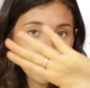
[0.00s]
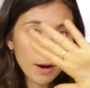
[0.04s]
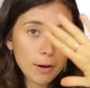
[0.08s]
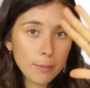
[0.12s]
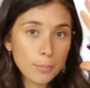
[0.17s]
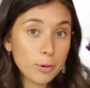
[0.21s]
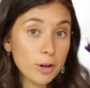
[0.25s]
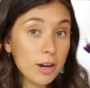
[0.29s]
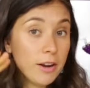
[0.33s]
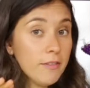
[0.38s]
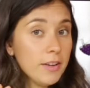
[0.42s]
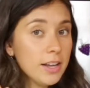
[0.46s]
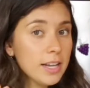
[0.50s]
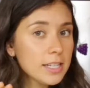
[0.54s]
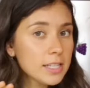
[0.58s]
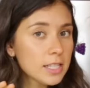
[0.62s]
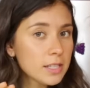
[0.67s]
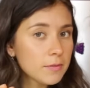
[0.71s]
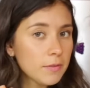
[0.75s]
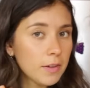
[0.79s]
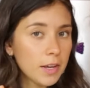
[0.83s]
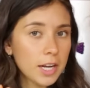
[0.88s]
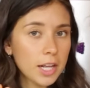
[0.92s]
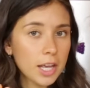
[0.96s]
In my
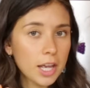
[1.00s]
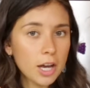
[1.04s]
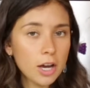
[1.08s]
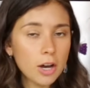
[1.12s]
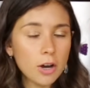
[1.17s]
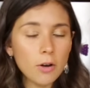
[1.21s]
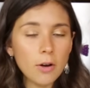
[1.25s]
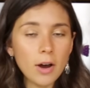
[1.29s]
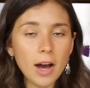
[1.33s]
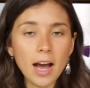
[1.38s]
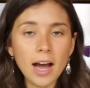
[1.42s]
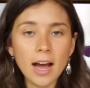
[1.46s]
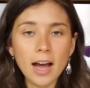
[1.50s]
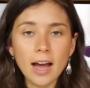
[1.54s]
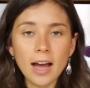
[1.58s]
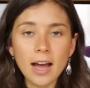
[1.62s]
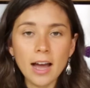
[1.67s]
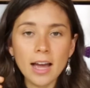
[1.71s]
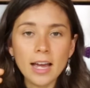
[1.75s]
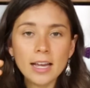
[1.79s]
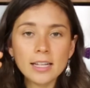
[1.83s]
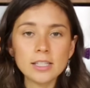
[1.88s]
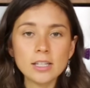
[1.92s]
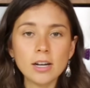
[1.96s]
previous video,
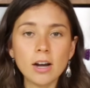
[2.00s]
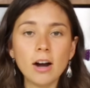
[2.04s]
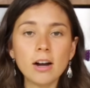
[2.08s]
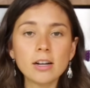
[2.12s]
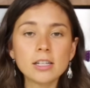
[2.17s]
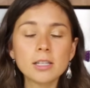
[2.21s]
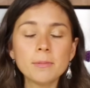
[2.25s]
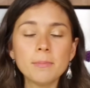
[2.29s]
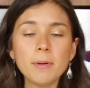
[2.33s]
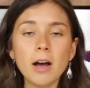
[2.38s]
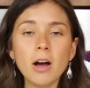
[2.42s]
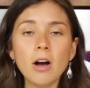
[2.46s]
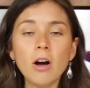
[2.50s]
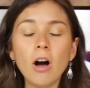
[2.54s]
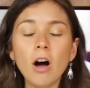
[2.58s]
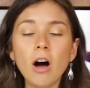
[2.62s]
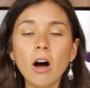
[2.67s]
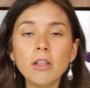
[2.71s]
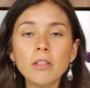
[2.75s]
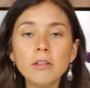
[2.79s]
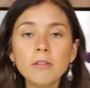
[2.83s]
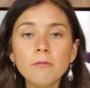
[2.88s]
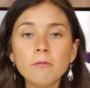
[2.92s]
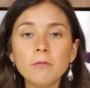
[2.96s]
I talked about
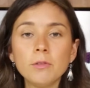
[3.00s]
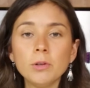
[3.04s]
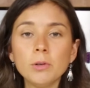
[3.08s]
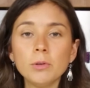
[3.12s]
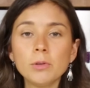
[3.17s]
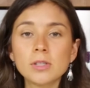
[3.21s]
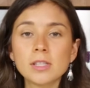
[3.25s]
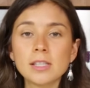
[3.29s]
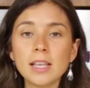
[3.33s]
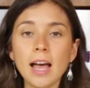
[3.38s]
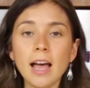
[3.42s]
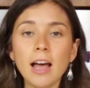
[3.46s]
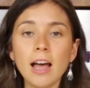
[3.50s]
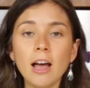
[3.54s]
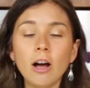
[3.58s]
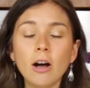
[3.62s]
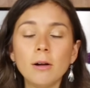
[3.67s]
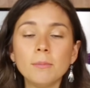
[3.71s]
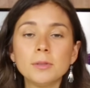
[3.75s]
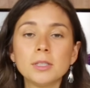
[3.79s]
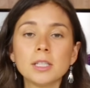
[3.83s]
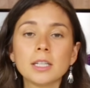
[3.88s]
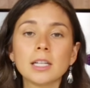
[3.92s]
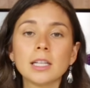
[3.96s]
all the foods that
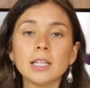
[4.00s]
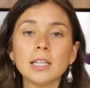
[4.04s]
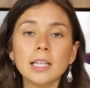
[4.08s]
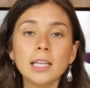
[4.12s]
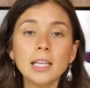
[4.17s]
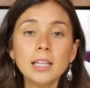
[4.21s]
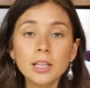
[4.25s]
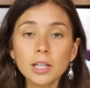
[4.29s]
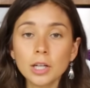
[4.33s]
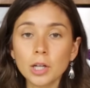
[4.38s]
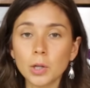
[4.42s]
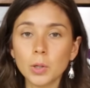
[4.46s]
help to clean the